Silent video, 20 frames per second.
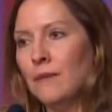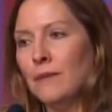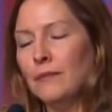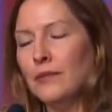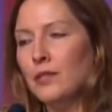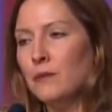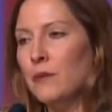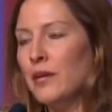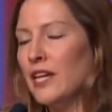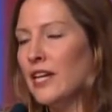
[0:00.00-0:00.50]

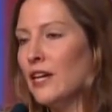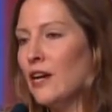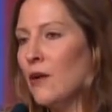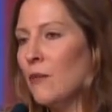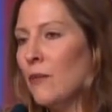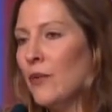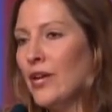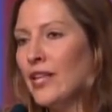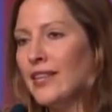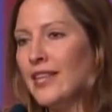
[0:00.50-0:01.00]
Depending
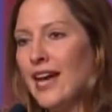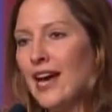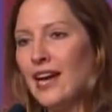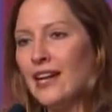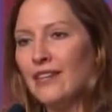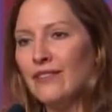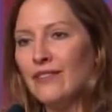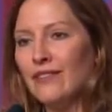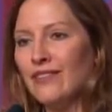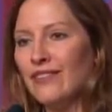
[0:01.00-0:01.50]
on when that
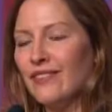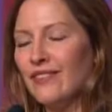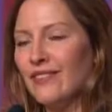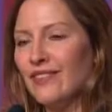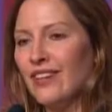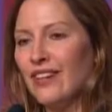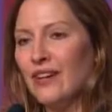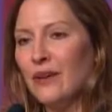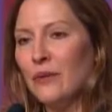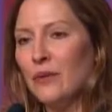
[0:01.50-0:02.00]

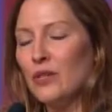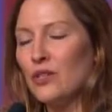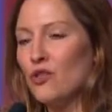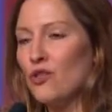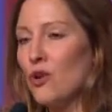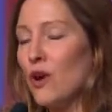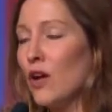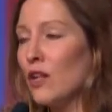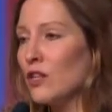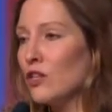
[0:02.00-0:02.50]

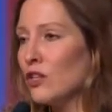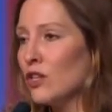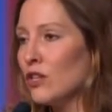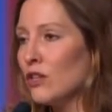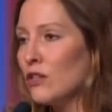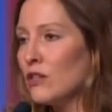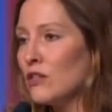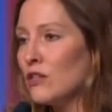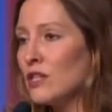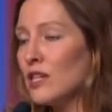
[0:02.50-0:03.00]
withdrawal
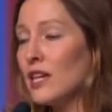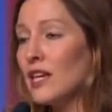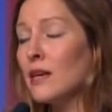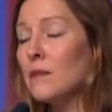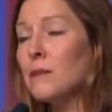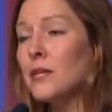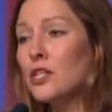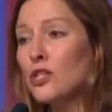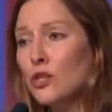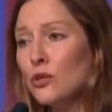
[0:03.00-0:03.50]
occurs, it can
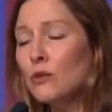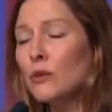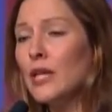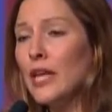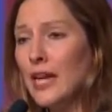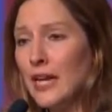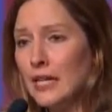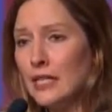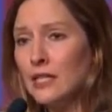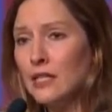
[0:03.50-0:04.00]
be too
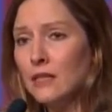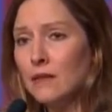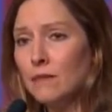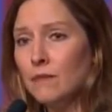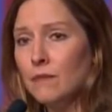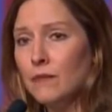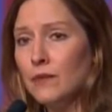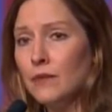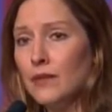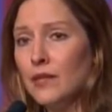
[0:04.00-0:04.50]
late.
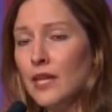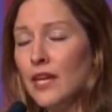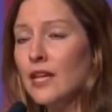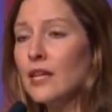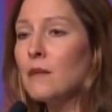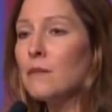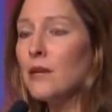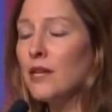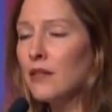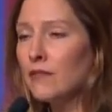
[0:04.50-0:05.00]
It
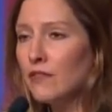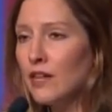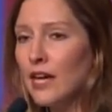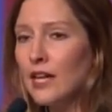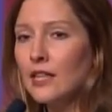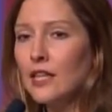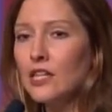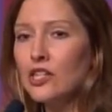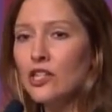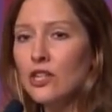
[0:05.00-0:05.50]
can be a
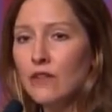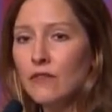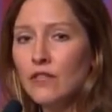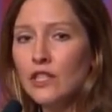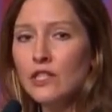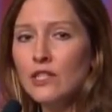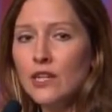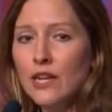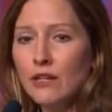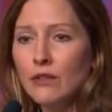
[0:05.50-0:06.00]
violation of the
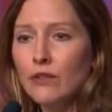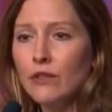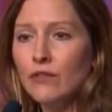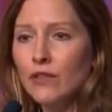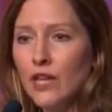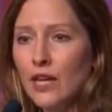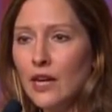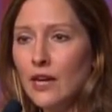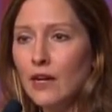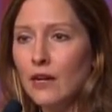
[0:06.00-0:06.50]
standard of
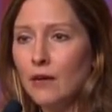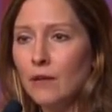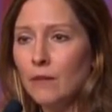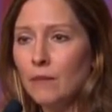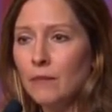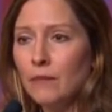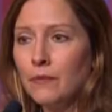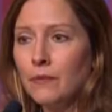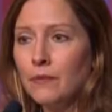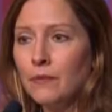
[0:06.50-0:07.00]
care.
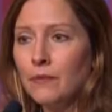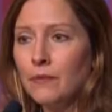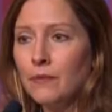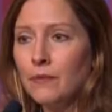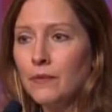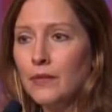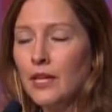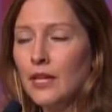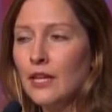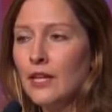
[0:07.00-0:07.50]

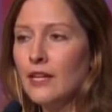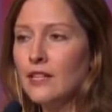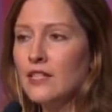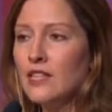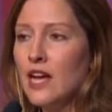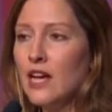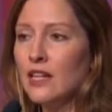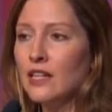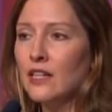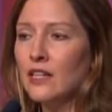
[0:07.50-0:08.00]
It's
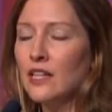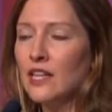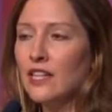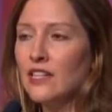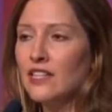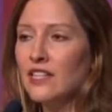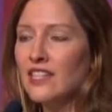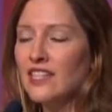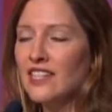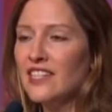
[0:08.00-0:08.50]

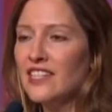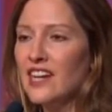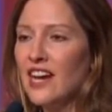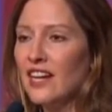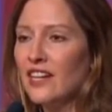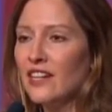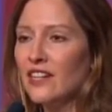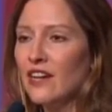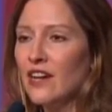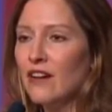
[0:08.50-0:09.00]

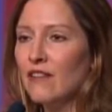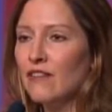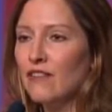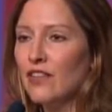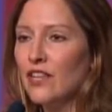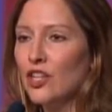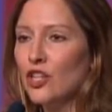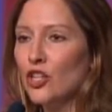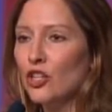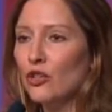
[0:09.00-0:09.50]
not enough
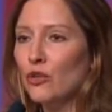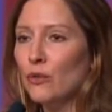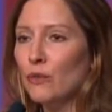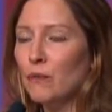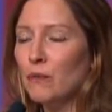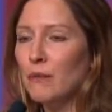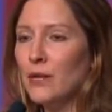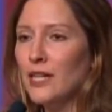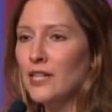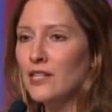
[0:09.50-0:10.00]
that you
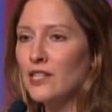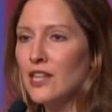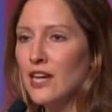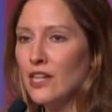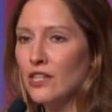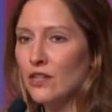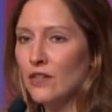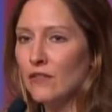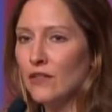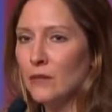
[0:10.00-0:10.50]
meet a
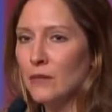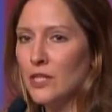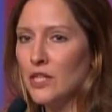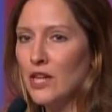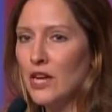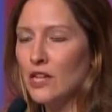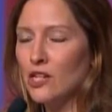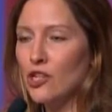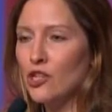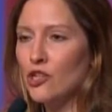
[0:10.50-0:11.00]
statute of
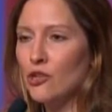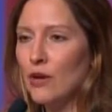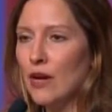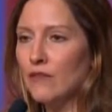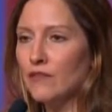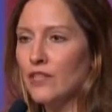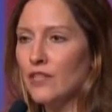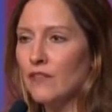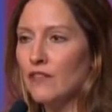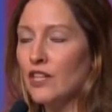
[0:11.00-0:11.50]
limitations. You have
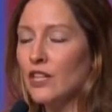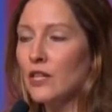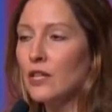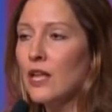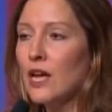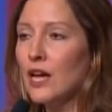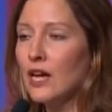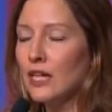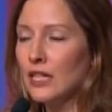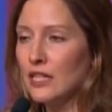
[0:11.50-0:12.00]
to give the
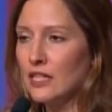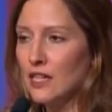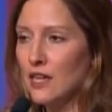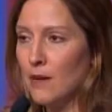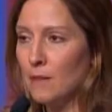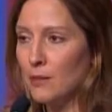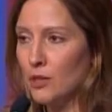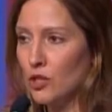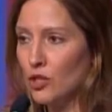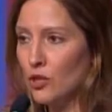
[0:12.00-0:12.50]
client an
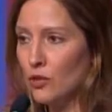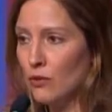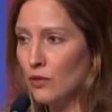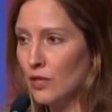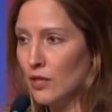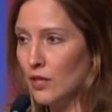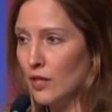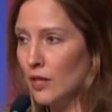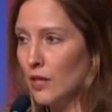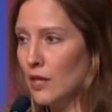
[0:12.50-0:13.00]

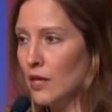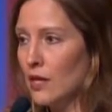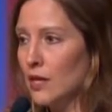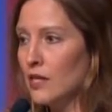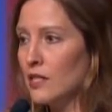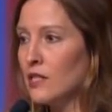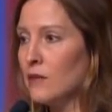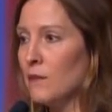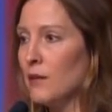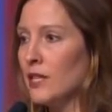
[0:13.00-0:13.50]
opportunity
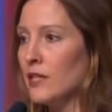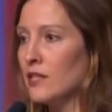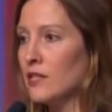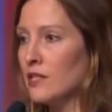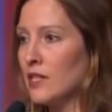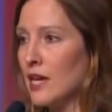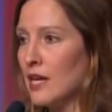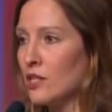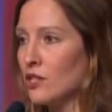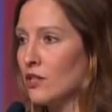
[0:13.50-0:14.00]
to meet the
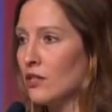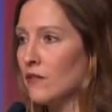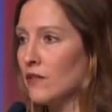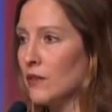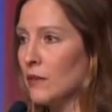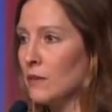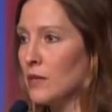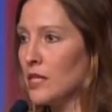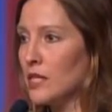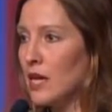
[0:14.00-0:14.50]
statute of
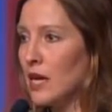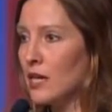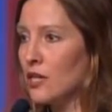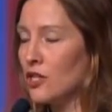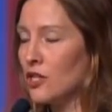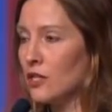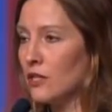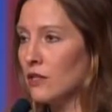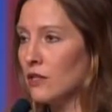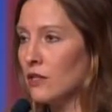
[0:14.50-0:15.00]

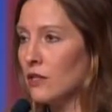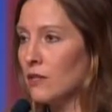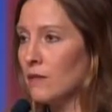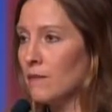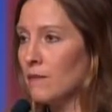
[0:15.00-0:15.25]
limitations.